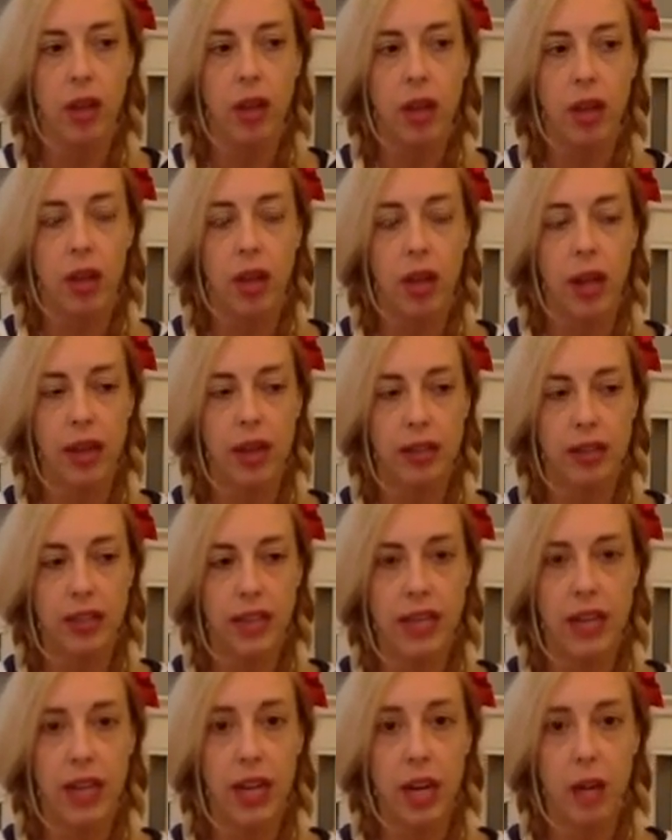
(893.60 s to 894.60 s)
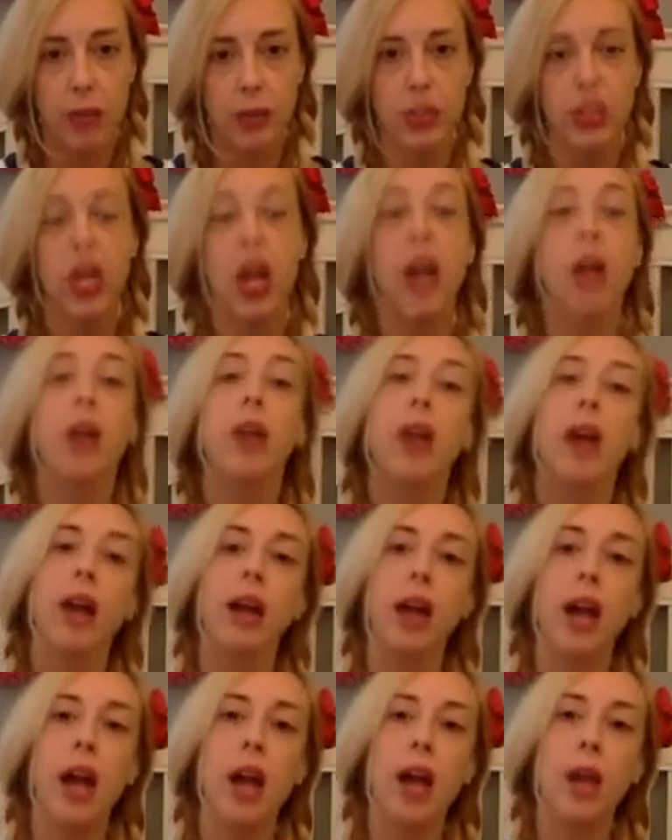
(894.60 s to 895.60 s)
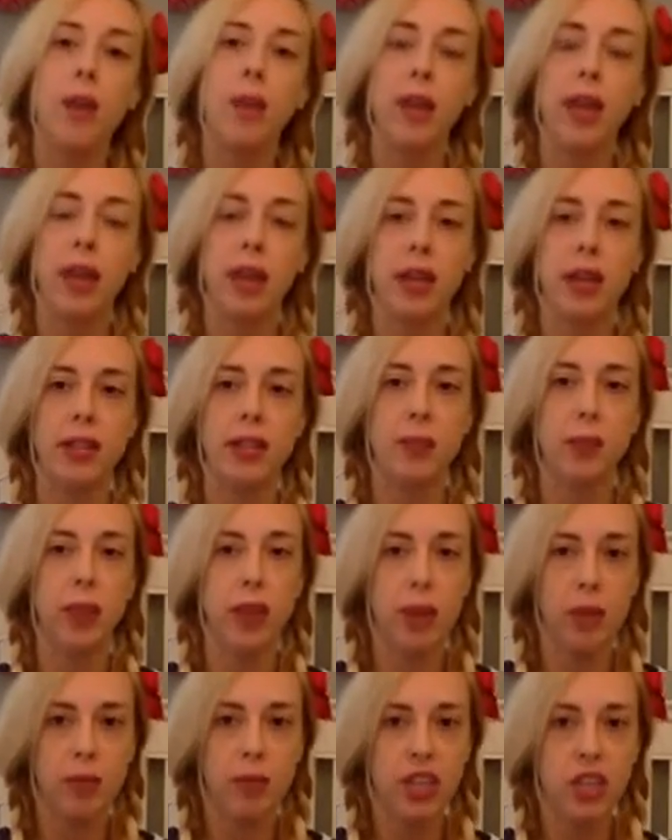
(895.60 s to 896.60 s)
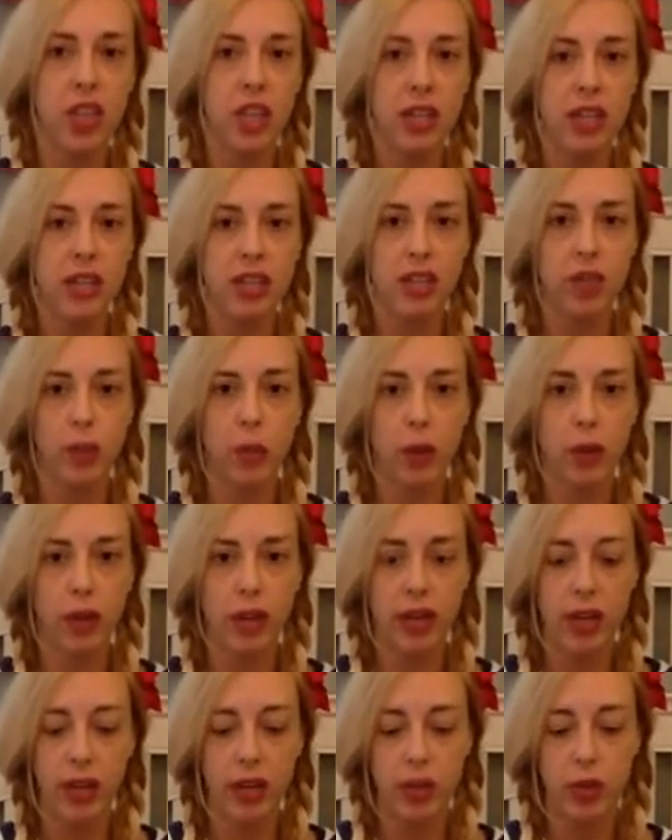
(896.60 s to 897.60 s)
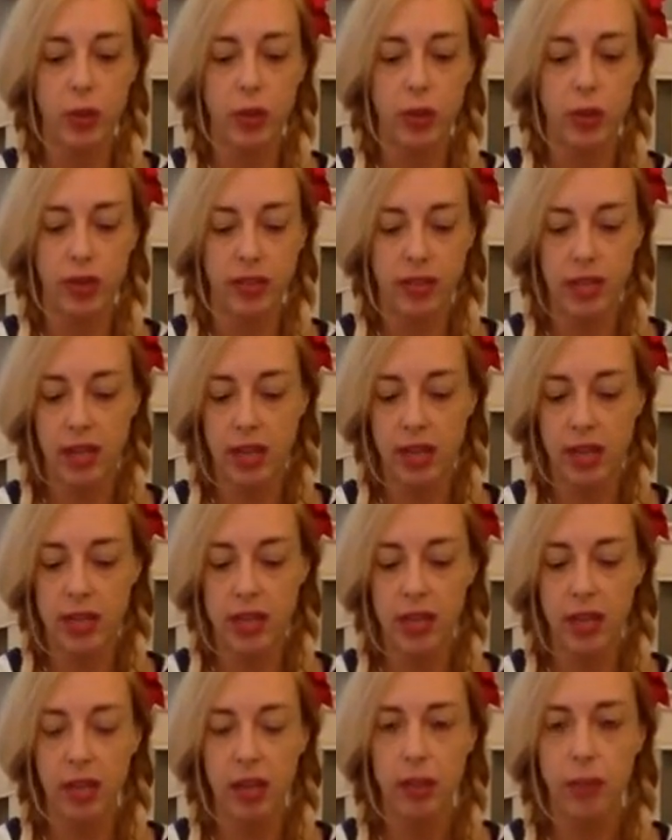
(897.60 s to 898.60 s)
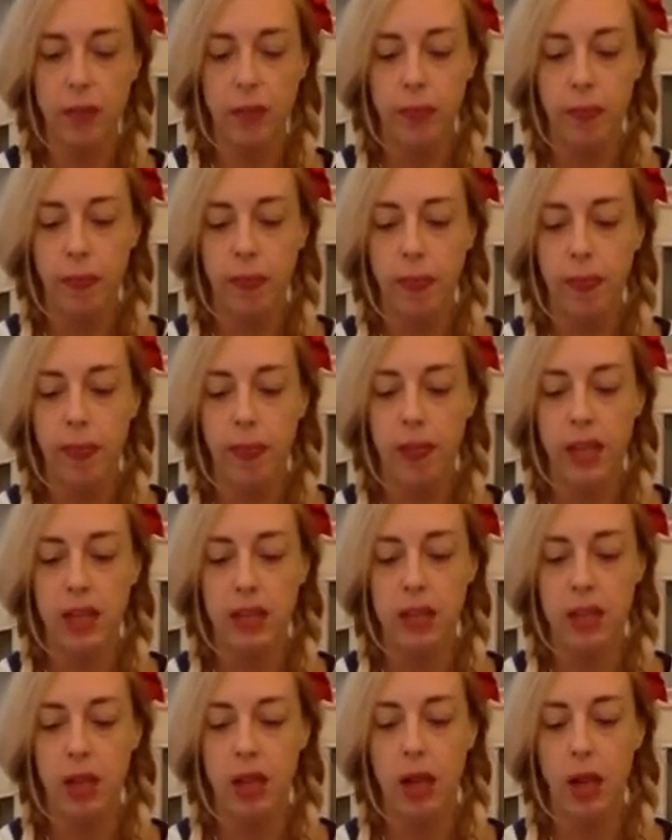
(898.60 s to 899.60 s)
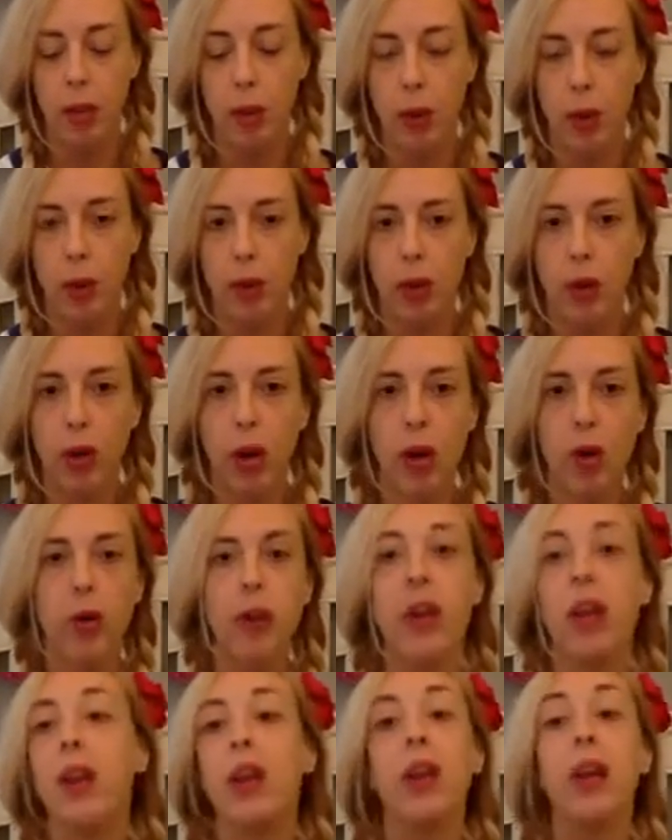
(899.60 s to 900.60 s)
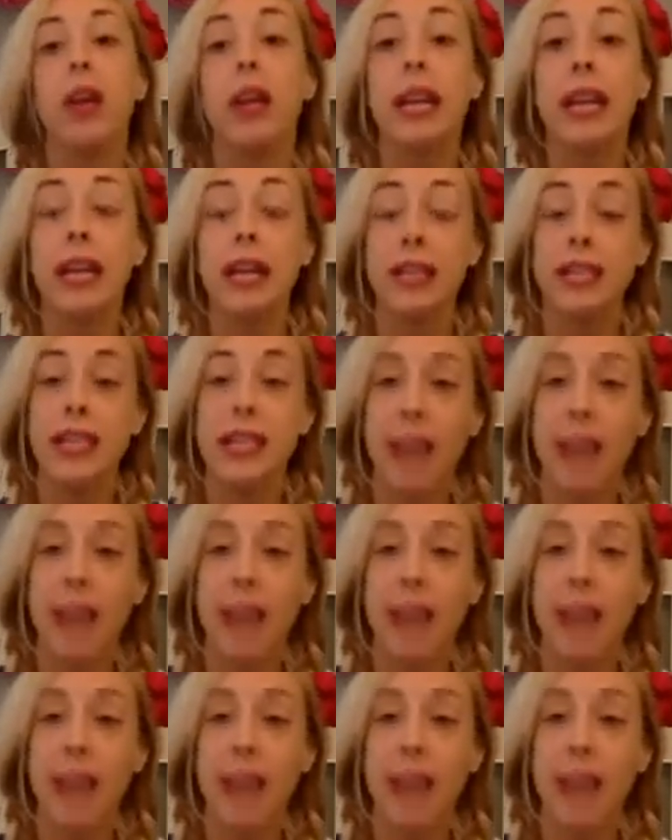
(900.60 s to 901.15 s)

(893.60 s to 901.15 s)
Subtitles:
at ecomChicago.com, and it's BMG D4D 2018 is the promo code. Easy